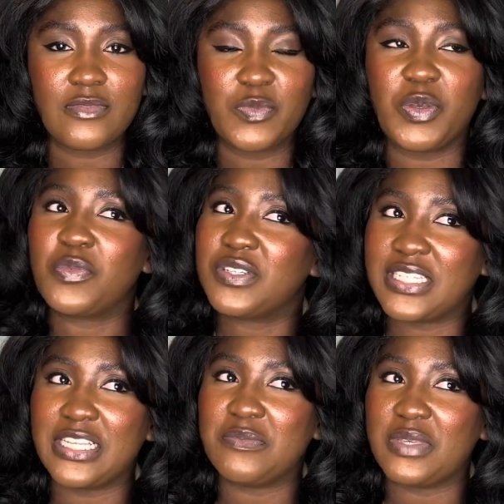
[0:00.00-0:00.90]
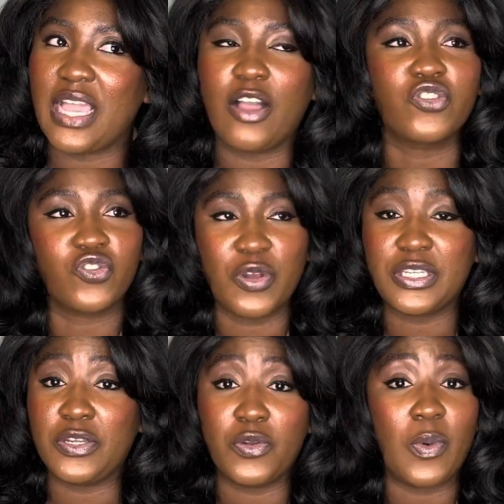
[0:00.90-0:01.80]
People telling me how strong
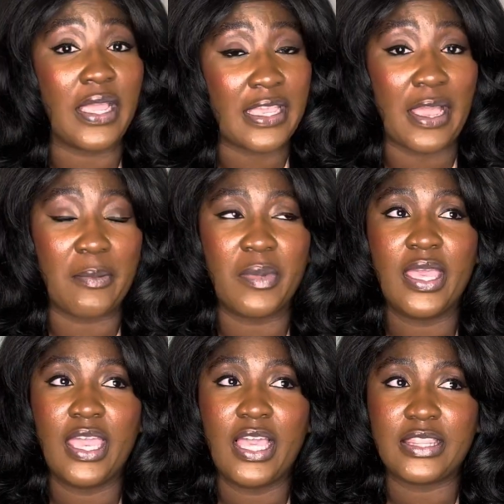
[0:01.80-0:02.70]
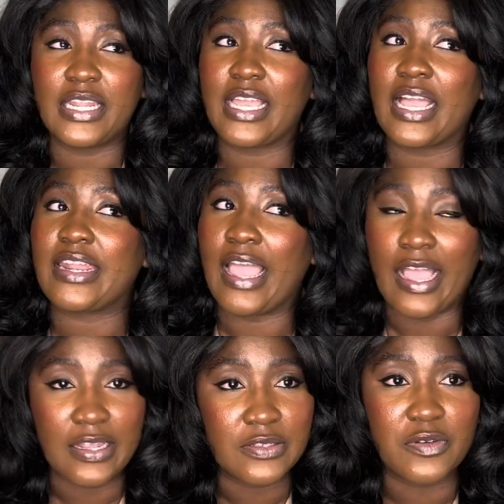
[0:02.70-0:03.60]
they know I am, that I can
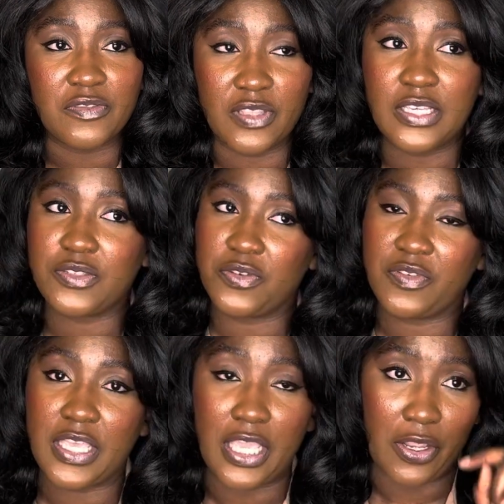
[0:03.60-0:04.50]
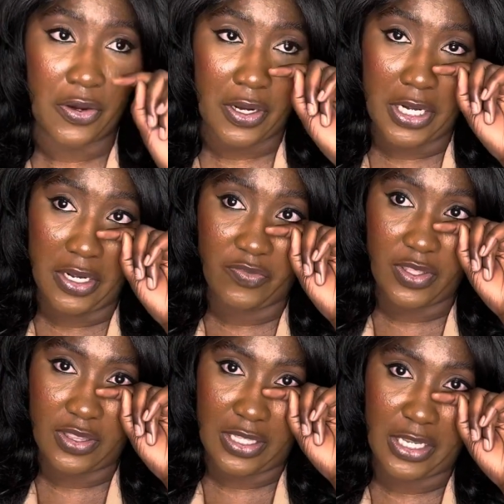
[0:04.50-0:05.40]
handle things over here and
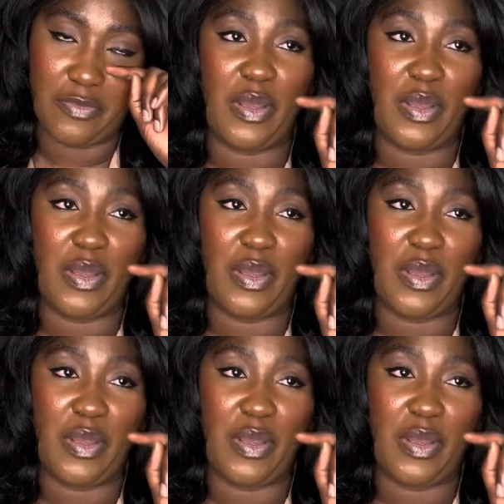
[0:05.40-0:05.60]
everything.